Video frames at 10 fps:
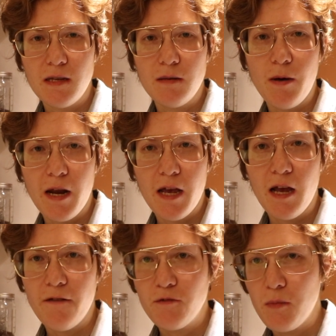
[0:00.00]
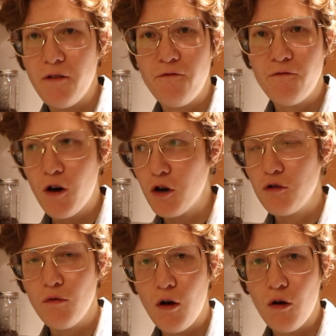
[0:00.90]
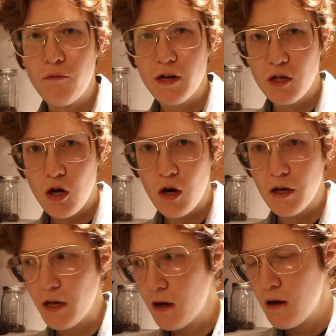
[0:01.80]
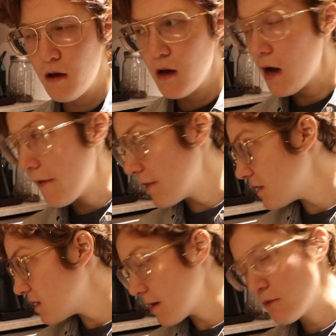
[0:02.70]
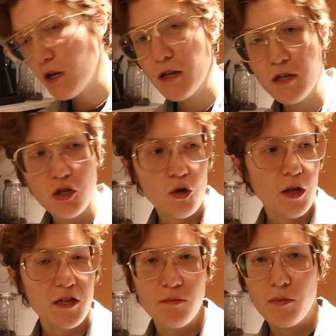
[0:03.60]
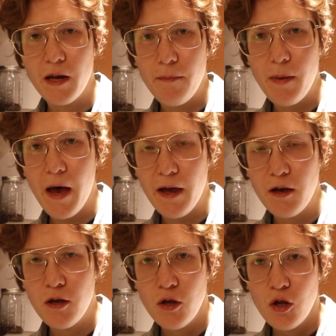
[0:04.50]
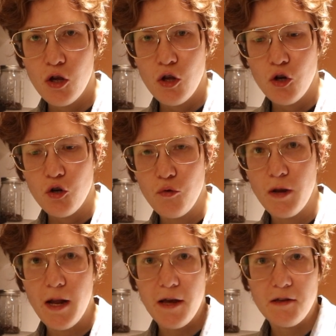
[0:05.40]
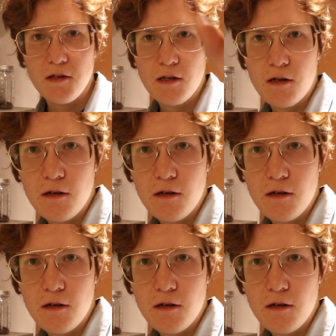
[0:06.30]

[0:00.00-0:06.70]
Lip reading: is about ink. I've spent far too long already talking on this subject, so let's bring it back to the desk.